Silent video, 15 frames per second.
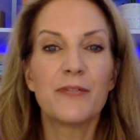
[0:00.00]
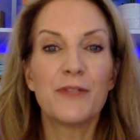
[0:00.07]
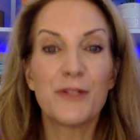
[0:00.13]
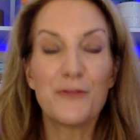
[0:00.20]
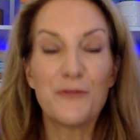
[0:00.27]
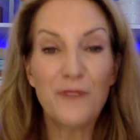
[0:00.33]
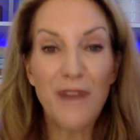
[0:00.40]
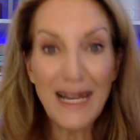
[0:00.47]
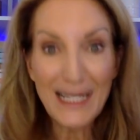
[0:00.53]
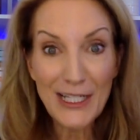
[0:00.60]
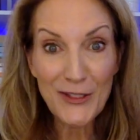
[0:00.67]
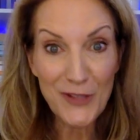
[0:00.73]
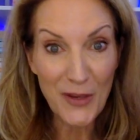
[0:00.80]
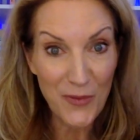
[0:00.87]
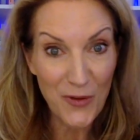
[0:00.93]
you can find
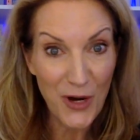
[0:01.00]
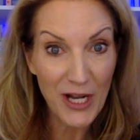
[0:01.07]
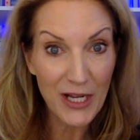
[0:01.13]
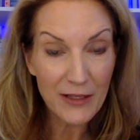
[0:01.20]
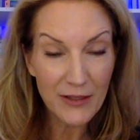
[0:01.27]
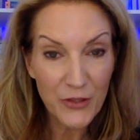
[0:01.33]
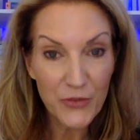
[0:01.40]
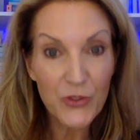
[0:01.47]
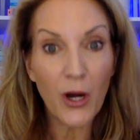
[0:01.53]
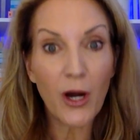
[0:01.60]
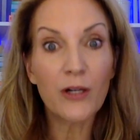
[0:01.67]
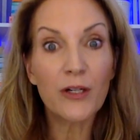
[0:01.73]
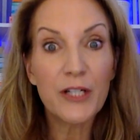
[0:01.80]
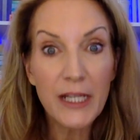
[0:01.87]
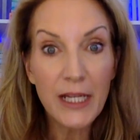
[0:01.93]
someone who's
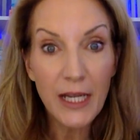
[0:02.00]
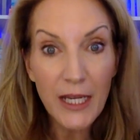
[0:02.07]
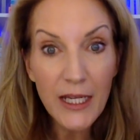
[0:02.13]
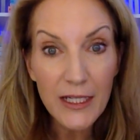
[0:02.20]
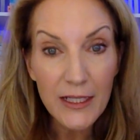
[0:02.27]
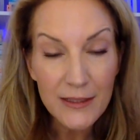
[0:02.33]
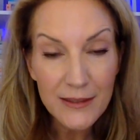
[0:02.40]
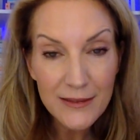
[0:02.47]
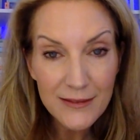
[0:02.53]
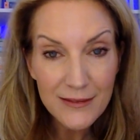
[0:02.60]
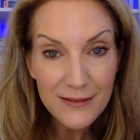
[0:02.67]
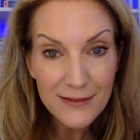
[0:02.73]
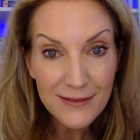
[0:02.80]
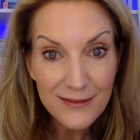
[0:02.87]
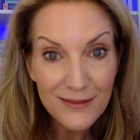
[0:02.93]
already in
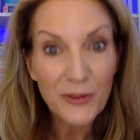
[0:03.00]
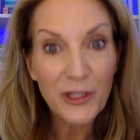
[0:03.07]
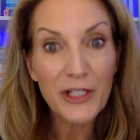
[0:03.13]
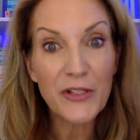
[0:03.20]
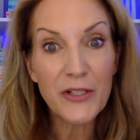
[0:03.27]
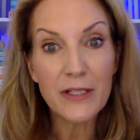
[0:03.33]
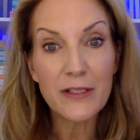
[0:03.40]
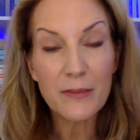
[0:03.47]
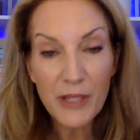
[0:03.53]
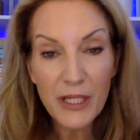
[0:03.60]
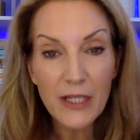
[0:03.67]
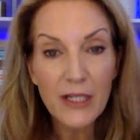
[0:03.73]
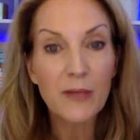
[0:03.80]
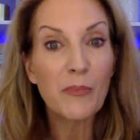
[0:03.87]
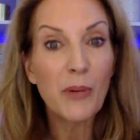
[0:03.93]
where you need to
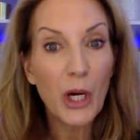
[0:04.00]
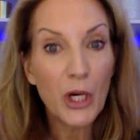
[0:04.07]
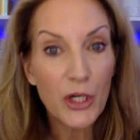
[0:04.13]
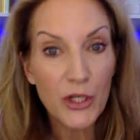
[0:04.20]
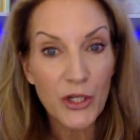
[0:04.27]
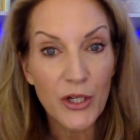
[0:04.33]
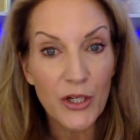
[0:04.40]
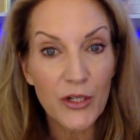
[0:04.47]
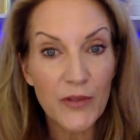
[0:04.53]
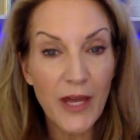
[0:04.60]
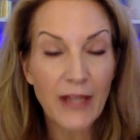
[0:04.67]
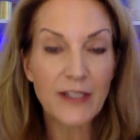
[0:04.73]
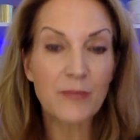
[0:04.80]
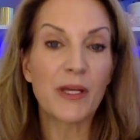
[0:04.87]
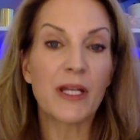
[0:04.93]
be and partner,
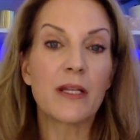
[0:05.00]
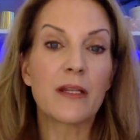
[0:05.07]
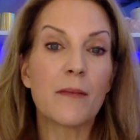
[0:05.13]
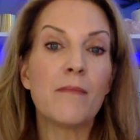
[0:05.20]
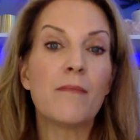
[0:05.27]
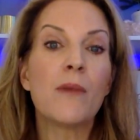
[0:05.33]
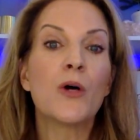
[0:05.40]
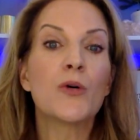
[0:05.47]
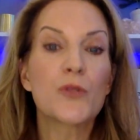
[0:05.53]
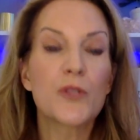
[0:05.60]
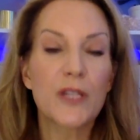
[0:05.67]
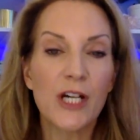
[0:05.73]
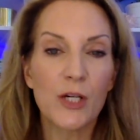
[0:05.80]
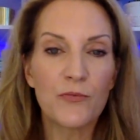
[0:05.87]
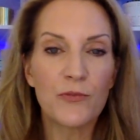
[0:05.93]
that's been the
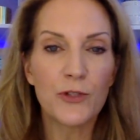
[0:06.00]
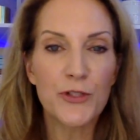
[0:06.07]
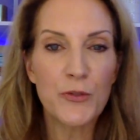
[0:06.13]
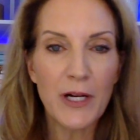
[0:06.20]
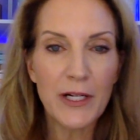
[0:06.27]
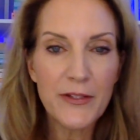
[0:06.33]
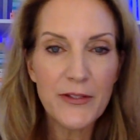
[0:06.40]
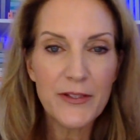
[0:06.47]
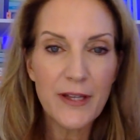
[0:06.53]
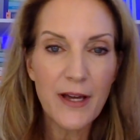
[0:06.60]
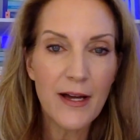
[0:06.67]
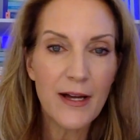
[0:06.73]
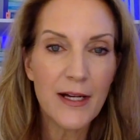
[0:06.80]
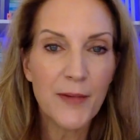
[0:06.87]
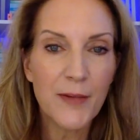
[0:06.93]
most helpful to us.
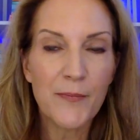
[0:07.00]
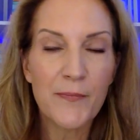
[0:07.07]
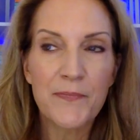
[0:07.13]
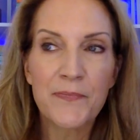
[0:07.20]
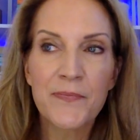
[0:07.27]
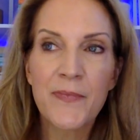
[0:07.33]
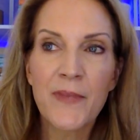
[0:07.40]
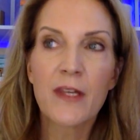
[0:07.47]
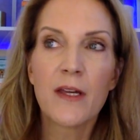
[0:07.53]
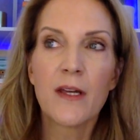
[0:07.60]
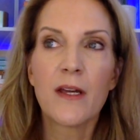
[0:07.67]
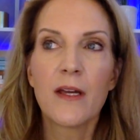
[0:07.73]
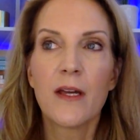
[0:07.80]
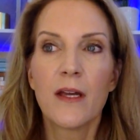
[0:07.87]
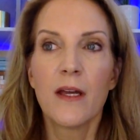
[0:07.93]
And
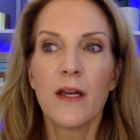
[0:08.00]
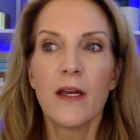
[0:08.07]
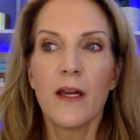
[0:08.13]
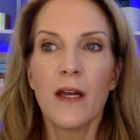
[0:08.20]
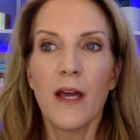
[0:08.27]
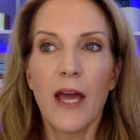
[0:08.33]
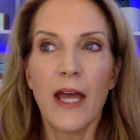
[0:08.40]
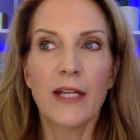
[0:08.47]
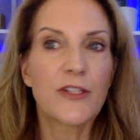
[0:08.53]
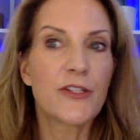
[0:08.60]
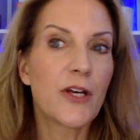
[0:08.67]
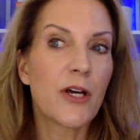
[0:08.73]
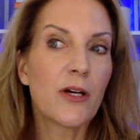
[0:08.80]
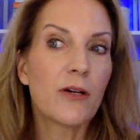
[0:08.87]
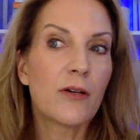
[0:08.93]

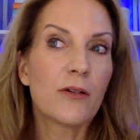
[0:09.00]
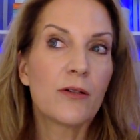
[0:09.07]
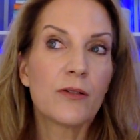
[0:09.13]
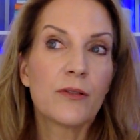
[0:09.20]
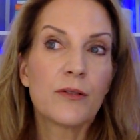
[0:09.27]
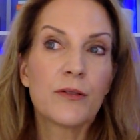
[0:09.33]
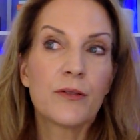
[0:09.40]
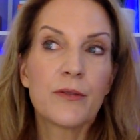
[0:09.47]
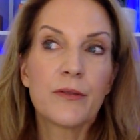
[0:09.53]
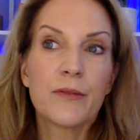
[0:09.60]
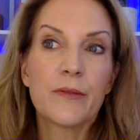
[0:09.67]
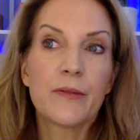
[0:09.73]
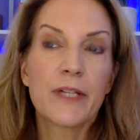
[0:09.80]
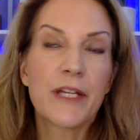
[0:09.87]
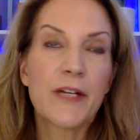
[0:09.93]

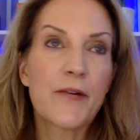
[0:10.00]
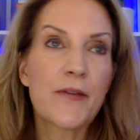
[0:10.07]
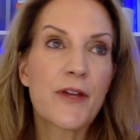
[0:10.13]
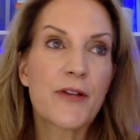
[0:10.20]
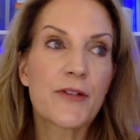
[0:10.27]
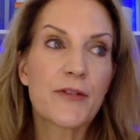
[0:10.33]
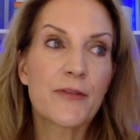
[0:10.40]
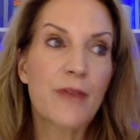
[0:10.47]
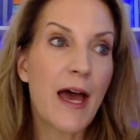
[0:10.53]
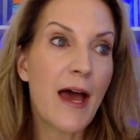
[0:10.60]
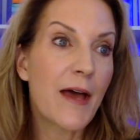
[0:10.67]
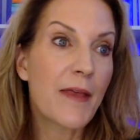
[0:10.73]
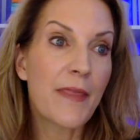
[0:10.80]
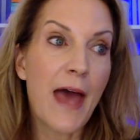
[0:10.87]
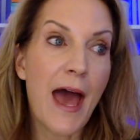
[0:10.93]
so, there's
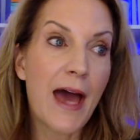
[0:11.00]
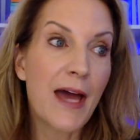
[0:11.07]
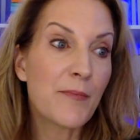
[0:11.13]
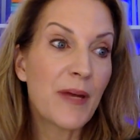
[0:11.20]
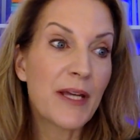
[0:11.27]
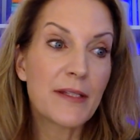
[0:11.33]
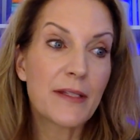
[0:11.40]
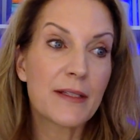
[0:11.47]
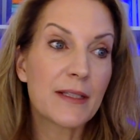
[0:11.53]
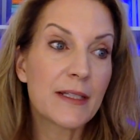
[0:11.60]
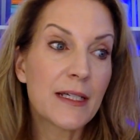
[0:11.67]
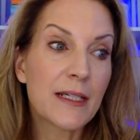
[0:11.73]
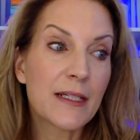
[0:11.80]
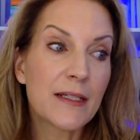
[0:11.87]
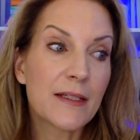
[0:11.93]
that
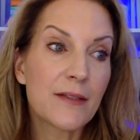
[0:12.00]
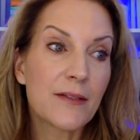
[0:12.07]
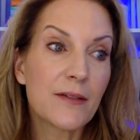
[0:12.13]
basically,